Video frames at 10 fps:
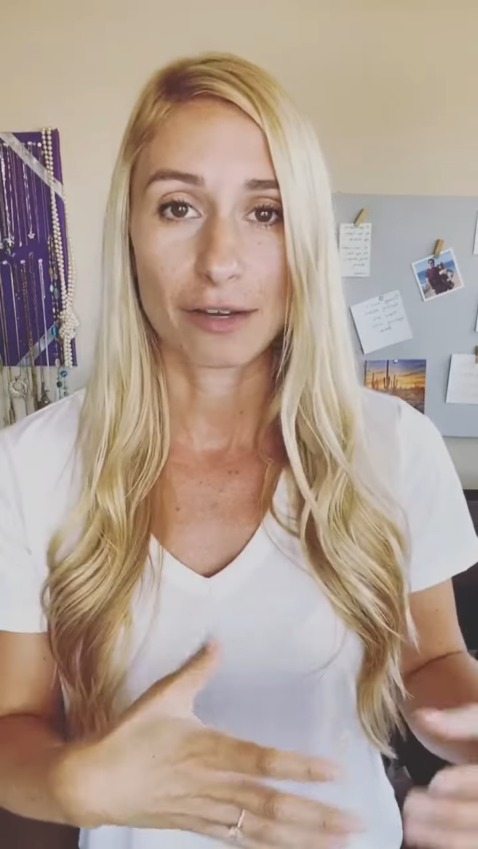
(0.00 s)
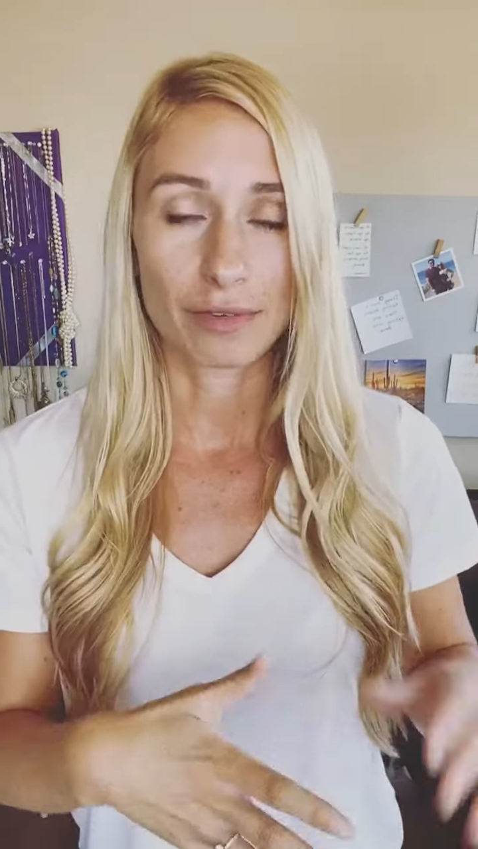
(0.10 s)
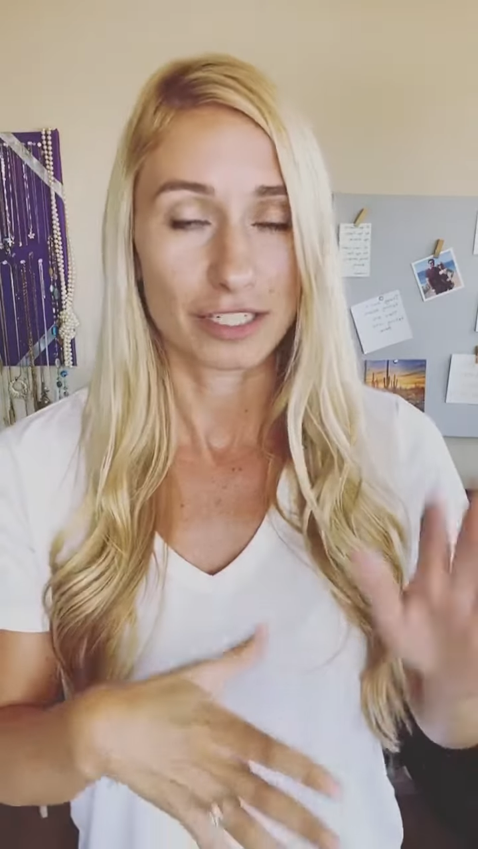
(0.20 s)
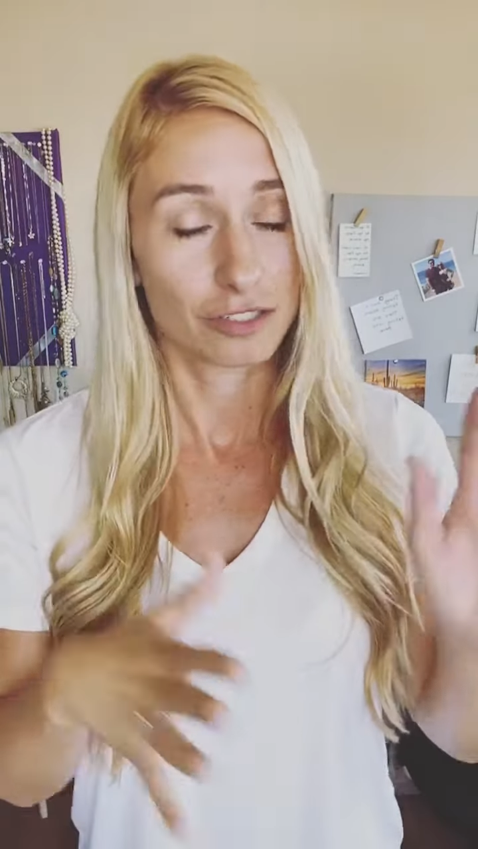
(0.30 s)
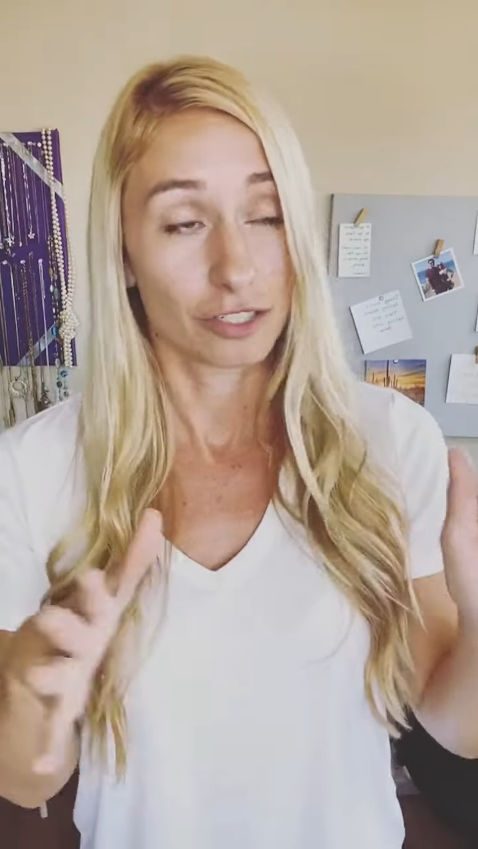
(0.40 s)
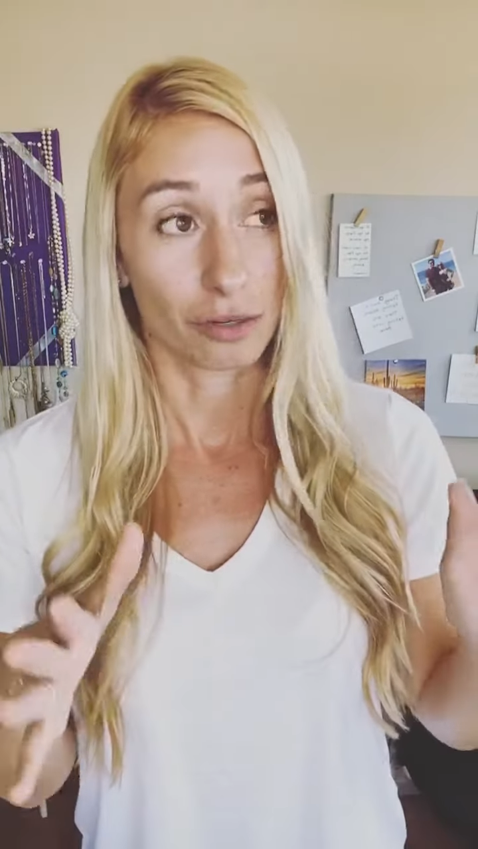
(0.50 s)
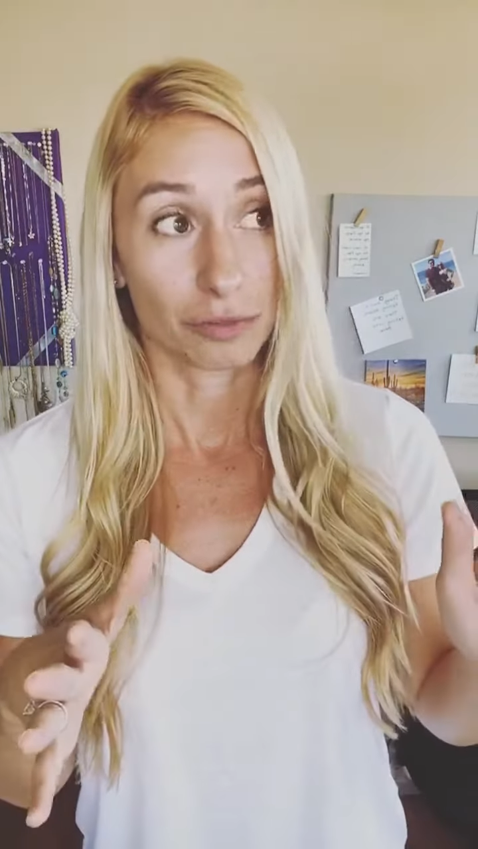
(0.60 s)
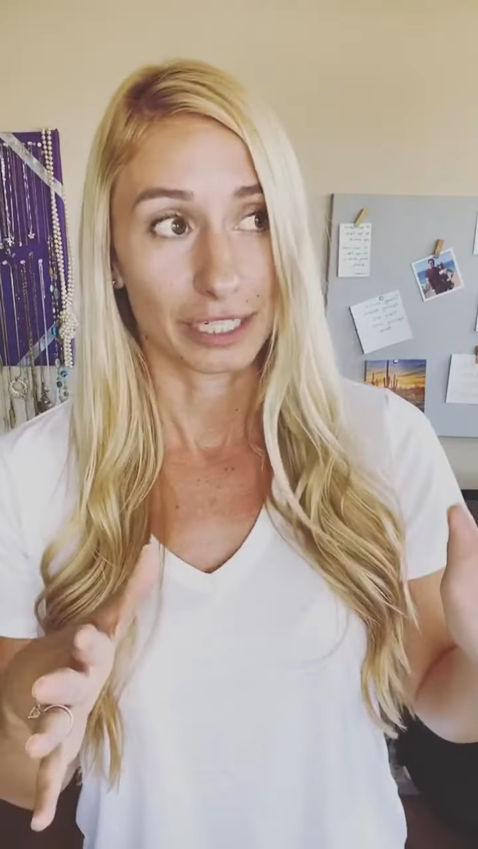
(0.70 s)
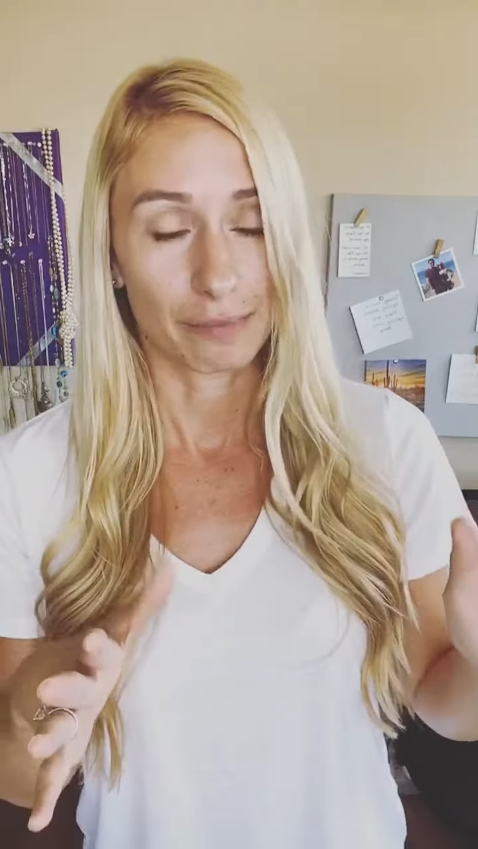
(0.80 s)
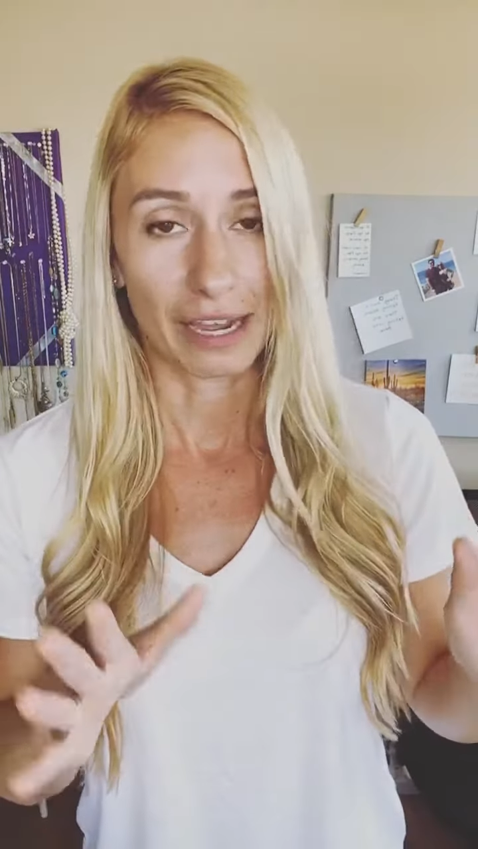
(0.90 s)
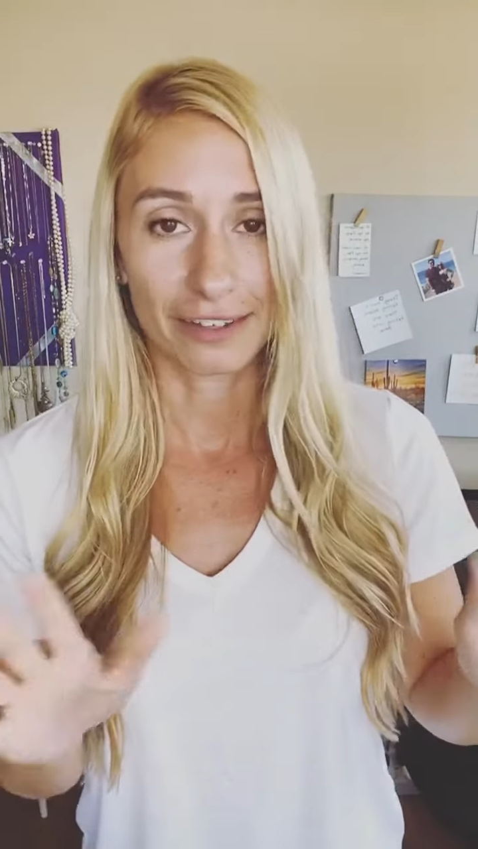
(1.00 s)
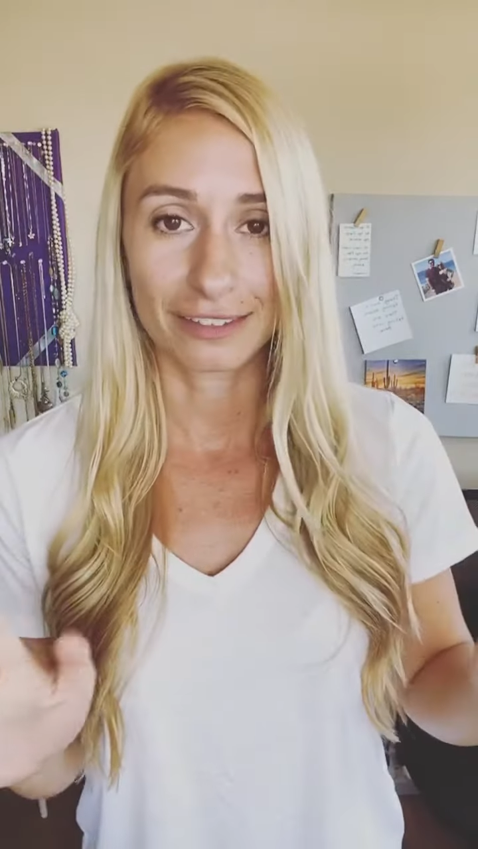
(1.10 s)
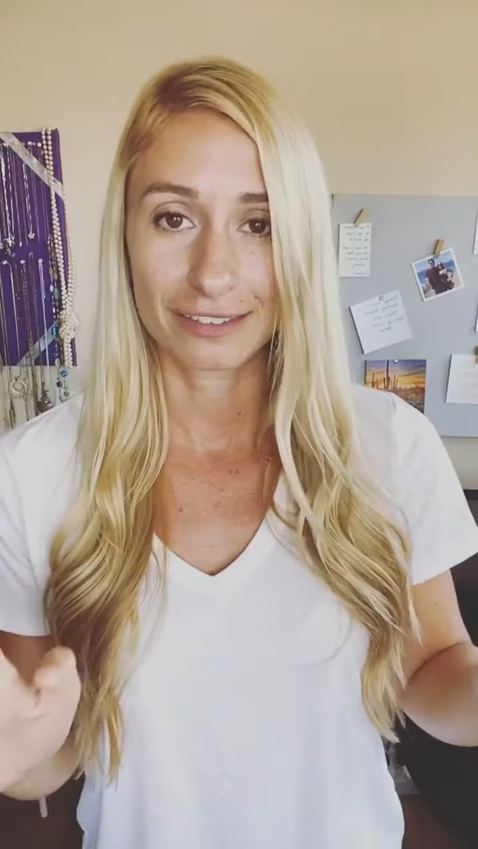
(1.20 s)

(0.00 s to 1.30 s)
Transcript: which don't worry about.